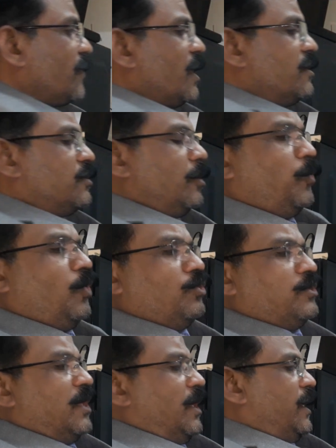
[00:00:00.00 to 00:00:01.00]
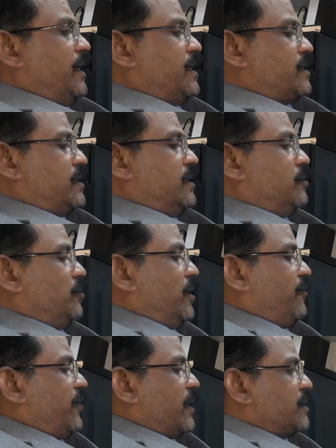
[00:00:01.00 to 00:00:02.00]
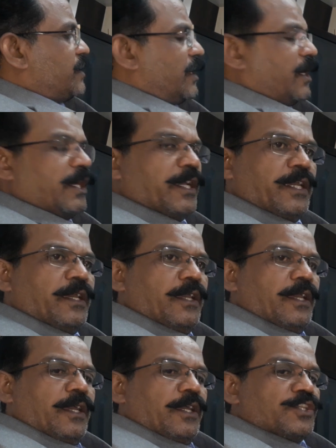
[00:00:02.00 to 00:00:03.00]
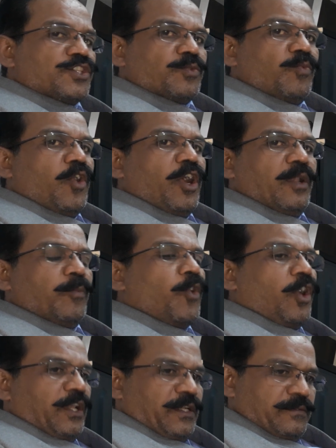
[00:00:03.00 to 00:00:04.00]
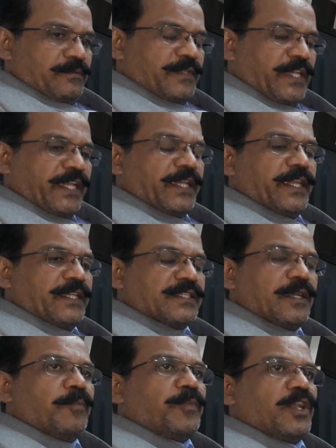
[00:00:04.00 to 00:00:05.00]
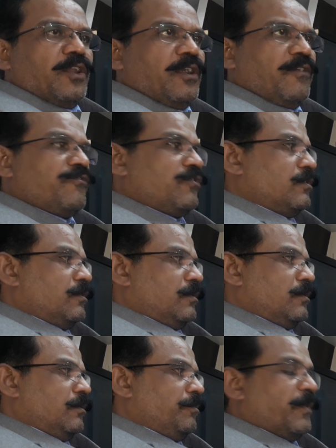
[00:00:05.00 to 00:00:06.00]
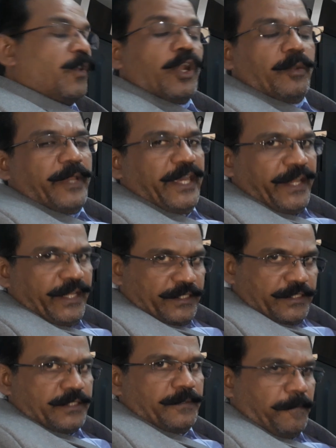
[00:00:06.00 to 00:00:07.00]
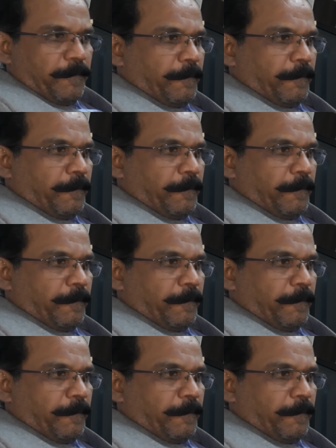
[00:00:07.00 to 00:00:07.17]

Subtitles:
Suppose a industry is manufacturing a small ball. Take an example of ball bearings.